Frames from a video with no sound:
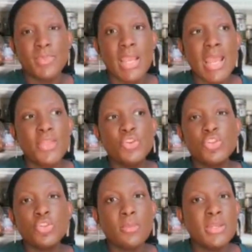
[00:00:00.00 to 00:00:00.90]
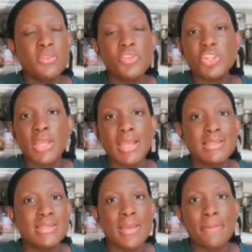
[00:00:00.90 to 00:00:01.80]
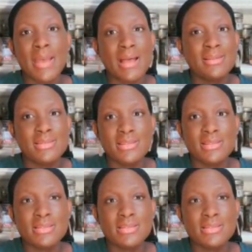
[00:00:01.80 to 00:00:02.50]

there's so many different checks and balances.